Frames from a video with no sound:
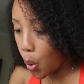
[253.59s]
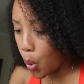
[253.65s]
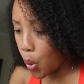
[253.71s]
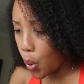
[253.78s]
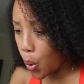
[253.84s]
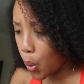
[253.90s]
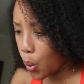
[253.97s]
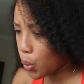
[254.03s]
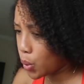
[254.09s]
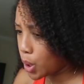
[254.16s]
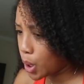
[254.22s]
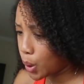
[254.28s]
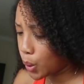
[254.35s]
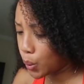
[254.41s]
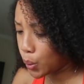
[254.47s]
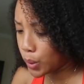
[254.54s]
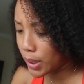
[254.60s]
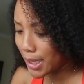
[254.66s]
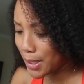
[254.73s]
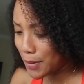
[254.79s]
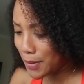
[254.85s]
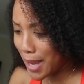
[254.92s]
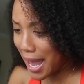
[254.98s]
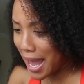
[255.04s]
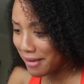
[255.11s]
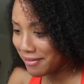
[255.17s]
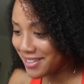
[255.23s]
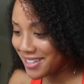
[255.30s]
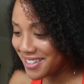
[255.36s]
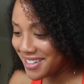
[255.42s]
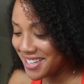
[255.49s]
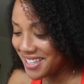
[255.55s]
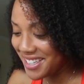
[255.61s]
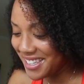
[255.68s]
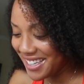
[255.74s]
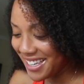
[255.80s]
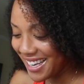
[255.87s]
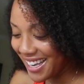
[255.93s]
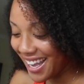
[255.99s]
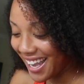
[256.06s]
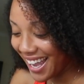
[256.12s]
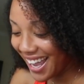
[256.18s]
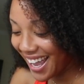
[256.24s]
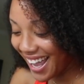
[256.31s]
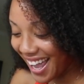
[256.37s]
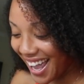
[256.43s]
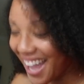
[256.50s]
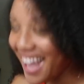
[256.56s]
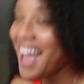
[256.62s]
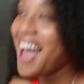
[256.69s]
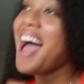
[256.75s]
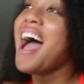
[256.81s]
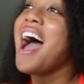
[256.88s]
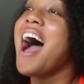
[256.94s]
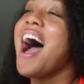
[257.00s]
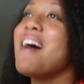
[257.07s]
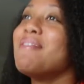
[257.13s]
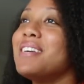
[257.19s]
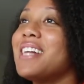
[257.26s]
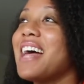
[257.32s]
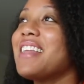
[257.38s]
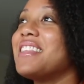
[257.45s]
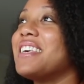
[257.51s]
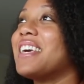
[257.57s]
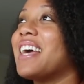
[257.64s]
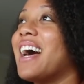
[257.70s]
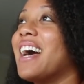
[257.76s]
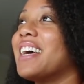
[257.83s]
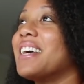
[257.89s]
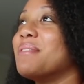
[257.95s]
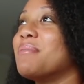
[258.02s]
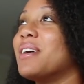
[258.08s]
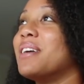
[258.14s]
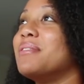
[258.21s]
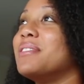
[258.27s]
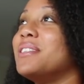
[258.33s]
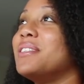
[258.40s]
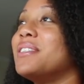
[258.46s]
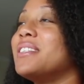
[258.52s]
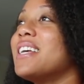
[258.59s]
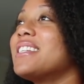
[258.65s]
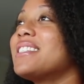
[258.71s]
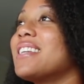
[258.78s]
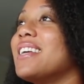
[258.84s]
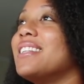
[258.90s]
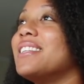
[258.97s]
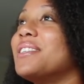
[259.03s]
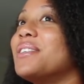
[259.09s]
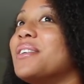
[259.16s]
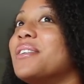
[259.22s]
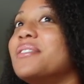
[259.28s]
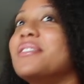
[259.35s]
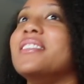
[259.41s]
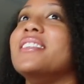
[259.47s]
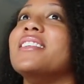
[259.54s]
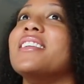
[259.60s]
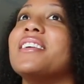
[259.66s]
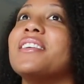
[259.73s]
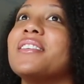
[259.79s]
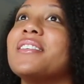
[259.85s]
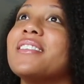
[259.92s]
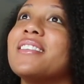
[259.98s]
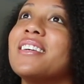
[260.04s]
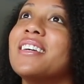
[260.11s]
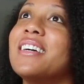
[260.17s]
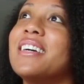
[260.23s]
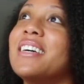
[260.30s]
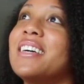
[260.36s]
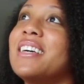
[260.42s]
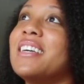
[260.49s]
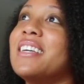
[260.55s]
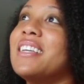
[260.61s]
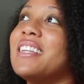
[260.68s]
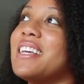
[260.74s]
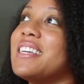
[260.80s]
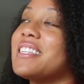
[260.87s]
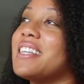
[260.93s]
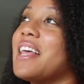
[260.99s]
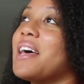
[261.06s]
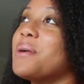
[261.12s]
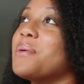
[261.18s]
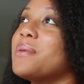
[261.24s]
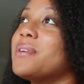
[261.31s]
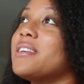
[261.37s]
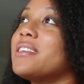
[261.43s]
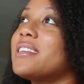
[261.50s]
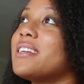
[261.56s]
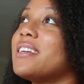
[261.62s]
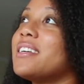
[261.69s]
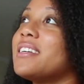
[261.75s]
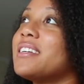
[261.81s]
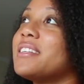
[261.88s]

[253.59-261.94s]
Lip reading: Oh, no, they don't have it. I mean, I think I could probably do it. That's a little OD though. That's a lot of work.